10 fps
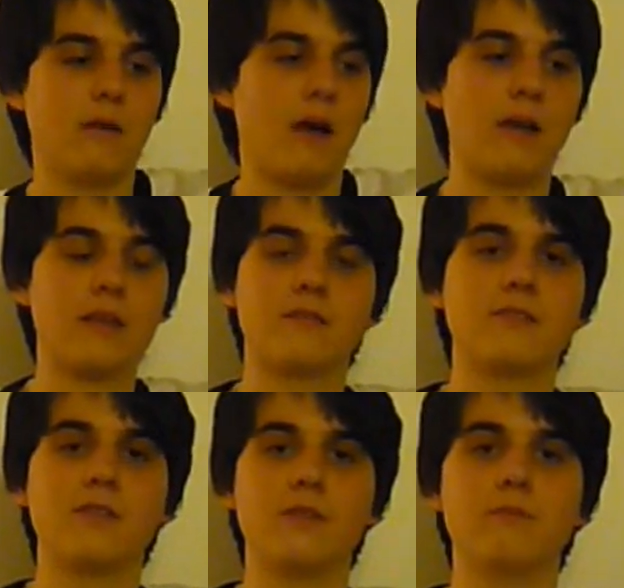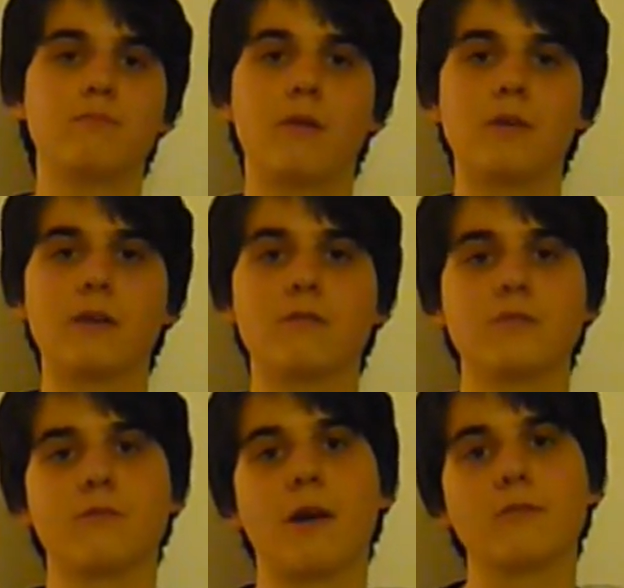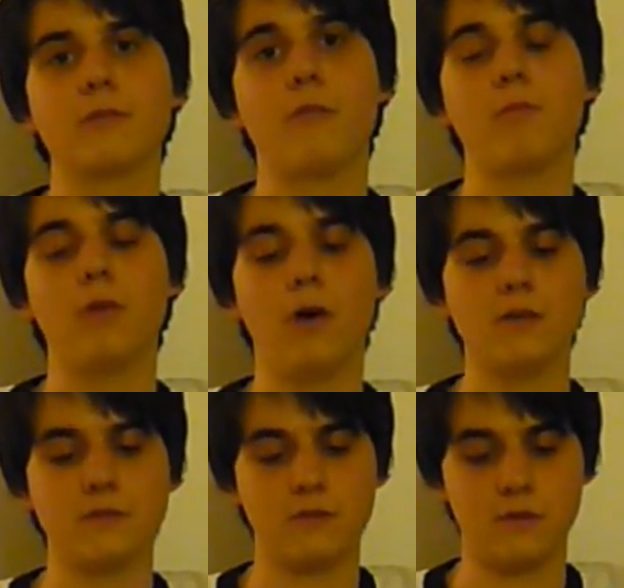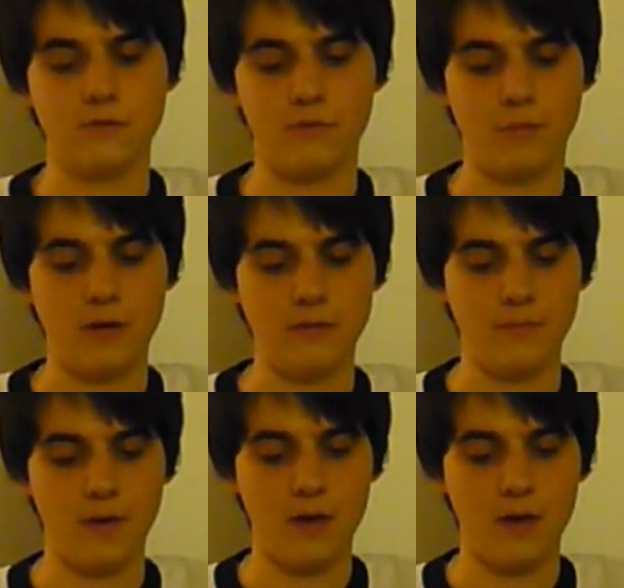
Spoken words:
I still probably give this a round of applause just for being